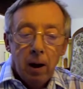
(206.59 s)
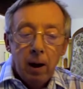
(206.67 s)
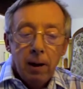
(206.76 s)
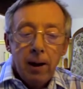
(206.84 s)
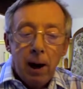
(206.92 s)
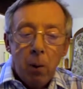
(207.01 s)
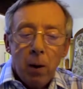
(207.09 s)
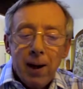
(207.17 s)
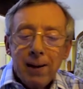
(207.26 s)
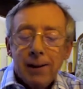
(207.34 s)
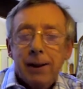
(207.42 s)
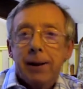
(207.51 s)
Now, what
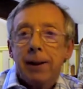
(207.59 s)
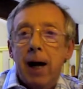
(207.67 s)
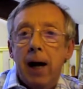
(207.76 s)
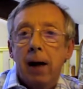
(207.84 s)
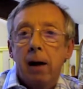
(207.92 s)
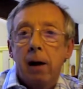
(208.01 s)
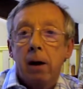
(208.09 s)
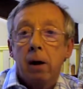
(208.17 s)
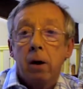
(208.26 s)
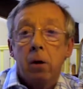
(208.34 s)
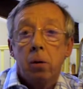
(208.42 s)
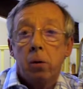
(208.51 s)
else does anger
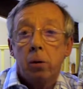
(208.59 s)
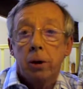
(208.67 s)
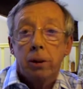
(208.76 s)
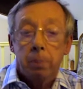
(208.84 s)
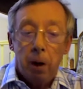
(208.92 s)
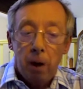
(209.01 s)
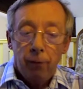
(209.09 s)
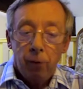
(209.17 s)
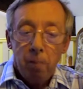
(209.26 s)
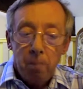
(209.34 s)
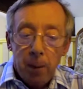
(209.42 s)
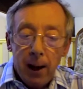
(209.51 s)
cause? Apart
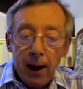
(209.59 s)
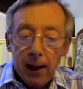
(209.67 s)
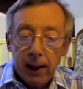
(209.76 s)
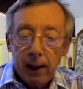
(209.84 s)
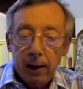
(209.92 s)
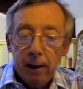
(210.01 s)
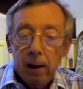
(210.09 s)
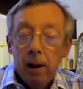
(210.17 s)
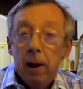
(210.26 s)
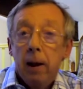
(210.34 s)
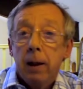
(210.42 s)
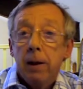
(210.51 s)
from pain,
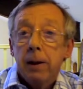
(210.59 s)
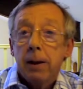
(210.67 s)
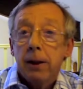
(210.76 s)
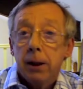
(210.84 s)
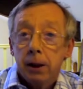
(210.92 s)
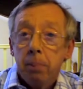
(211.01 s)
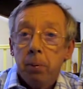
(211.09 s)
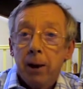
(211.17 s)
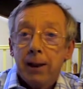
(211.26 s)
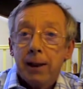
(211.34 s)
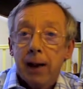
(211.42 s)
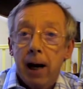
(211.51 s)

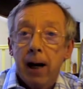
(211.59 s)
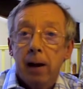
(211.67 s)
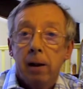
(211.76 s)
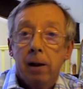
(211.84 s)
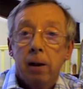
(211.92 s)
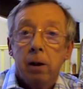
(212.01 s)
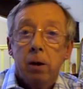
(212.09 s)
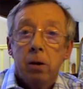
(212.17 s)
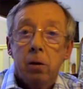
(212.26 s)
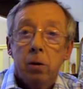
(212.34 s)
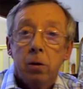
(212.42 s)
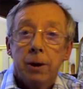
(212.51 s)
suppressed anger can
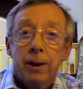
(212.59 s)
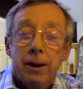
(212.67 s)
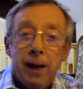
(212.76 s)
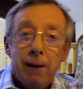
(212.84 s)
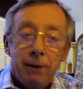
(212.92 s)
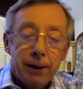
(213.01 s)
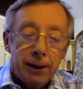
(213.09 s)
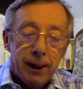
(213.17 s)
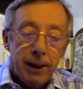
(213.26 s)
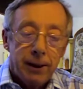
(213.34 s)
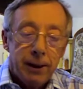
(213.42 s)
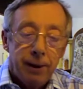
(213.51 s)
cause
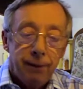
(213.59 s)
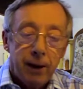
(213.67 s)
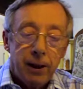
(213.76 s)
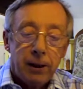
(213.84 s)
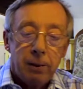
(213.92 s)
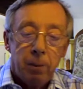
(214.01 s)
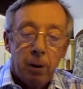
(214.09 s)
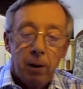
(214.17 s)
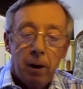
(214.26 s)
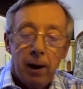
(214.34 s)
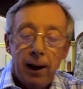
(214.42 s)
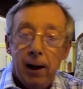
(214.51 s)
devastating effects upon
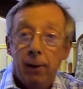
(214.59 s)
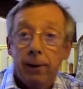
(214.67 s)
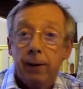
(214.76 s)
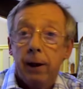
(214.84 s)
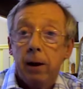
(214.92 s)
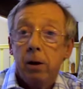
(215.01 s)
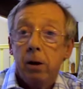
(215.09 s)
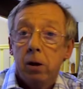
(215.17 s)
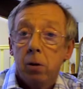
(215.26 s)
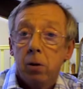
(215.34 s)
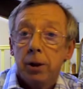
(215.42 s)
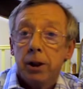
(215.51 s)
our health. It can
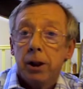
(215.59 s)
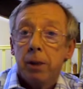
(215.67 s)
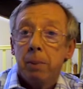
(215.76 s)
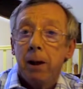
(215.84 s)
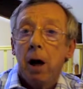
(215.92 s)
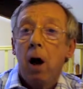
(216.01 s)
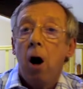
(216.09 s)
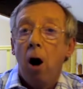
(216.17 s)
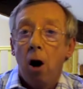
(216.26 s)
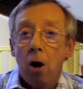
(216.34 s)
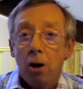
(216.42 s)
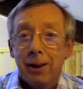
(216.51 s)
cause us to be
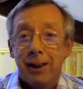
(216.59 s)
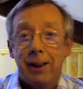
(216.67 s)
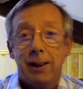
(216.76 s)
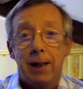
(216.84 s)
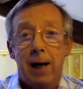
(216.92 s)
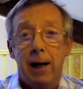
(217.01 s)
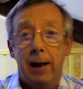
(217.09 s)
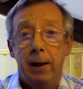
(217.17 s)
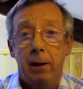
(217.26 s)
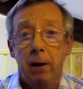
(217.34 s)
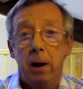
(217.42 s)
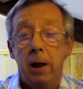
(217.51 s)

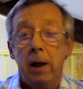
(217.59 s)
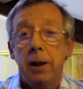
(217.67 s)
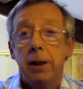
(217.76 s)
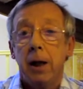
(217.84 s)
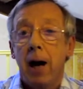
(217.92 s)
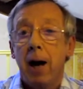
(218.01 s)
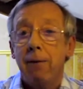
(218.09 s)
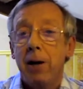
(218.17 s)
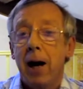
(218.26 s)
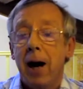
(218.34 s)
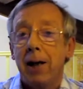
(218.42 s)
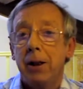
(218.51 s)
hostile, to have an
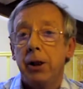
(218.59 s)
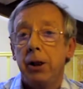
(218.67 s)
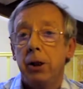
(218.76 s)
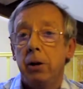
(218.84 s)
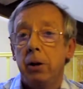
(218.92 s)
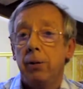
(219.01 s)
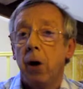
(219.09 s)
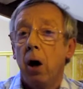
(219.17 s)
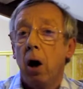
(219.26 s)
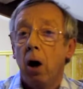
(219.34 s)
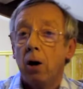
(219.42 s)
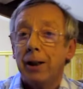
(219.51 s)
attitude of
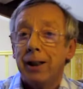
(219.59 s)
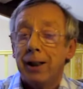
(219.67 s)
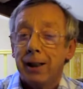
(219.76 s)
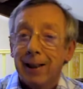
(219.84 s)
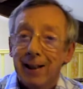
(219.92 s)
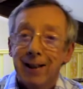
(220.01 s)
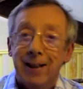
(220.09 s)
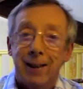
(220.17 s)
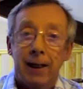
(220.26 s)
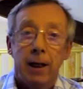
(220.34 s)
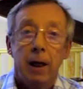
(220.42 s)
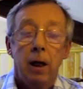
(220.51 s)

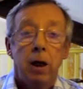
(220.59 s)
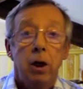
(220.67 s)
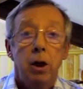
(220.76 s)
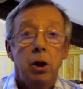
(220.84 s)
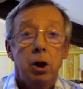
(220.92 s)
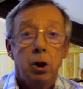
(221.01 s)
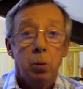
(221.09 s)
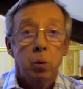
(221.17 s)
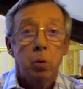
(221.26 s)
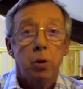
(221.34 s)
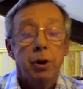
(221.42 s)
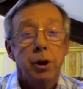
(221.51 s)
hostility
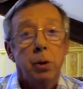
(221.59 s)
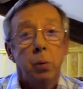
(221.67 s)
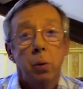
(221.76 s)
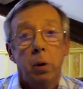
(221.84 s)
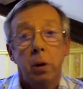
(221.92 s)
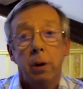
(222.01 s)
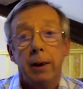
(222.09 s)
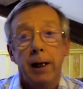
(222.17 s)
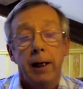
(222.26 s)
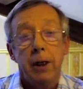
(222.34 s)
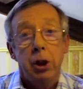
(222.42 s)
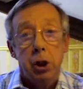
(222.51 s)
towards the world
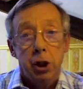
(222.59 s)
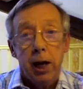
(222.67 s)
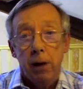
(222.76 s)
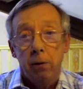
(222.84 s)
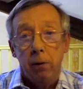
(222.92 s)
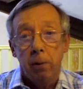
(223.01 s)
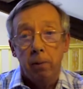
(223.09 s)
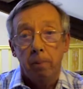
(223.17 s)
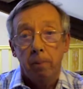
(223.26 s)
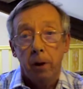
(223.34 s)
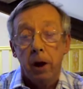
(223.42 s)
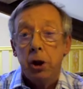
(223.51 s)
in general,
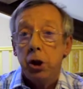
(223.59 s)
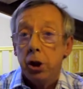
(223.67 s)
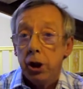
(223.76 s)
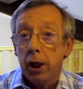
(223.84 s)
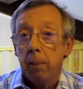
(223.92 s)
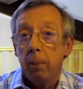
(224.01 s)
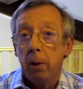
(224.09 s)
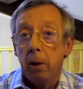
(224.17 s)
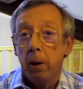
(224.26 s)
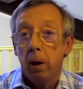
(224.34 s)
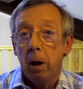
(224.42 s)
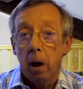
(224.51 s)
a chip
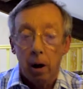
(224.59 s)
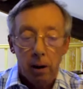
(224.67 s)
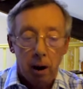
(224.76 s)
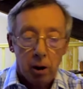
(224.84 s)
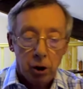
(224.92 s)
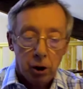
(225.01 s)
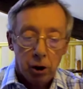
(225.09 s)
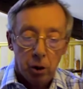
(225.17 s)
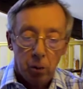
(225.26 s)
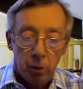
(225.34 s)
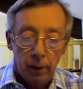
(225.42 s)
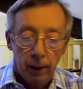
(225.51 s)
on our
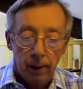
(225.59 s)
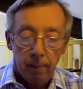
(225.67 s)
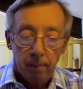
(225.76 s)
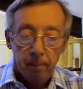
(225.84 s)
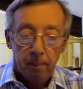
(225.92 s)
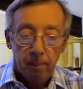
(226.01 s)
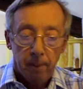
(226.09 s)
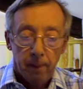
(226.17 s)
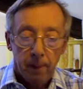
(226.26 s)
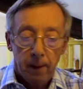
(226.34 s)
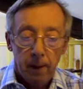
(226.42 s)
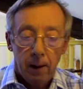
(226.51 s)
shoulder.
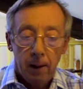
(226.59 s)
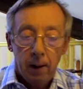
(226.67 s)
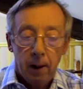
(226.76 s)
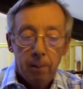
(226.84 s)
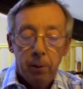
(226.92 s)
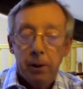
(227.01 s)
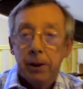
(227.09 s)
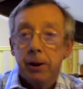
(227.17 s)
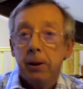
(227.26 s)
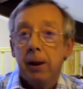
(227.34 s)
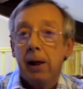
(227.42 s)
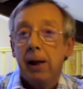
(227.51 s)
A
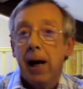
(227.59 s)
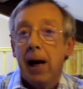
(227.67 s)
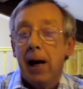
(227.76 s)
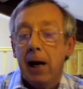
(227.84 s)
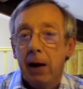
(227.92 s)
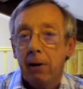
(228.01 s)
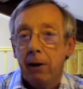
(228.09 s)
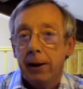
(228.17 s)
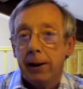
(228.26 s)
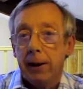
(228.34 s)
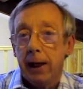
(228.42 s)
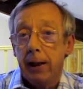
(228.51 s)
person can get
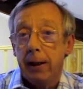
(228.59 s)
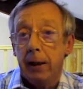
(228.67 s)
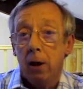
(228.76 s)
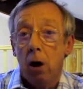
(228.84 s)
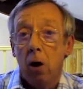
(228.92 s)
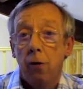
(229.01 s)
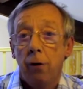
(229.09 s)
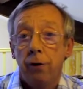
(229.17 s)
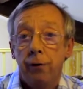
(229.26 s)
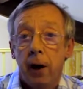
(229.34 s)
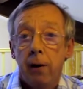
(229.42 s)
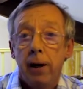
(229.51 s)
irritated over
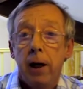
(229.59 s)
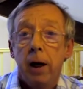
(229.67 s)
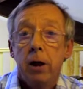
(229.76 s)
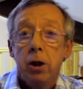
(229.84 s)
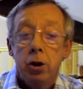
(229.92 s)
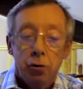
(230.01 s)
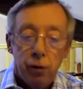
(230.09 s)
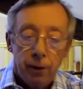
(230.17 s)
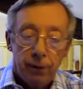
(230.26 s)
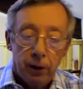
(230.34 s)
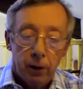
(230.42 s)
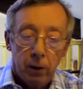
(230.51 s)
very
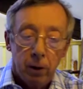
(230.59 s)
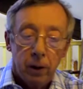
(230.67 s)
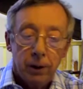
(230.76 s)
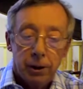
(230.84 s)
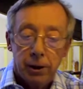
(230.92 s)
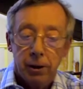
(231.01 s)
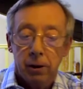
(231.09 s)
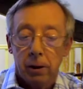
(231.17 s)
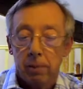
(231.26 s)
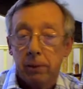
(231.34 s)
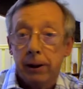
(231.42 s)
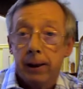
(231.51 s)
trivial
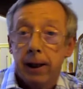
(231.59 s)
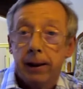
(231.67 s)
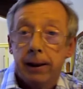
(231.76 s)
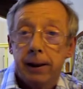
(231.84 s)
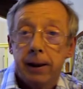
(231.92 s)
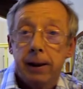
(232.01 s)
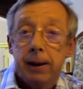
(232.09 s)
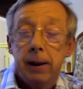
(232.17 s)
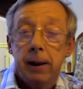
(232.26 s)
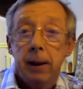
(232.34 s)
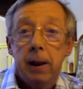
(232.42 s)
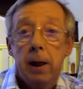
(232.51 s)
circumstances.
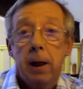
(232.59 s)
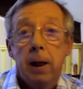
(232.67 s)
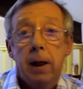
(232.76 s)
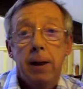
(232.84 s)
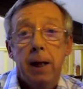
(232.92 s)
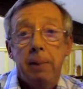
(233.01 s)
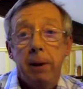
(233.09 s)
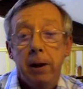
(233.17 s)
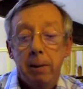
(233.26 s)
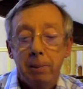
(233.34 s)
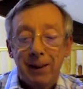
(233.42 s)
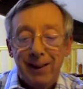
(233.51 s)
They
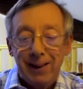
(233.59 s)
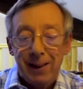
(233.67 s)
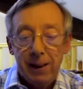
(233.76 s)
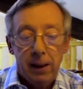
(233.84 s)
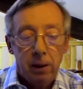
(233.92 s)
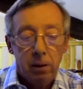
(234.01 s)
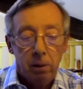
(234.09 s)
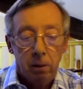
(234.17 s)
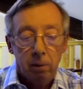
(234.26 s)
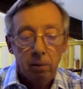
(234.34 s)
become cynical